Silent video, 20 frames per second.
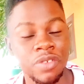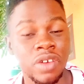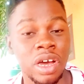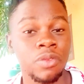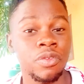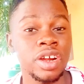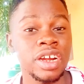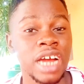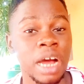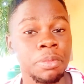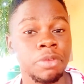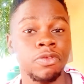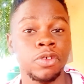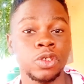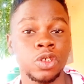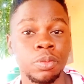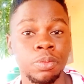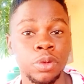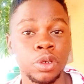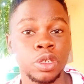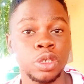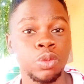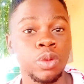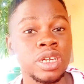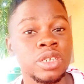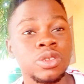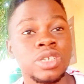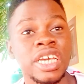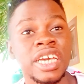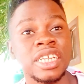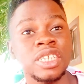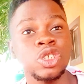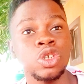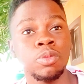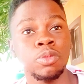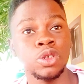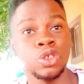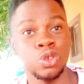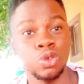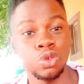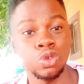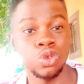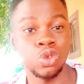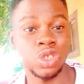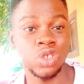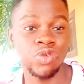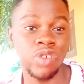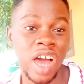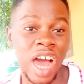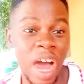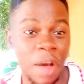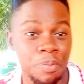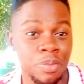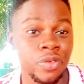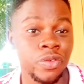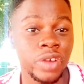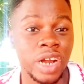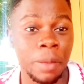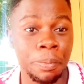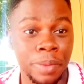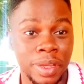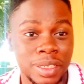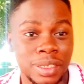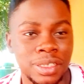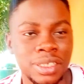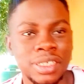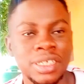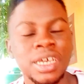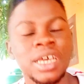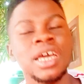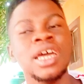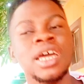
If you're very happy for somebody, when you hear somebody's good news, you are happy for that person.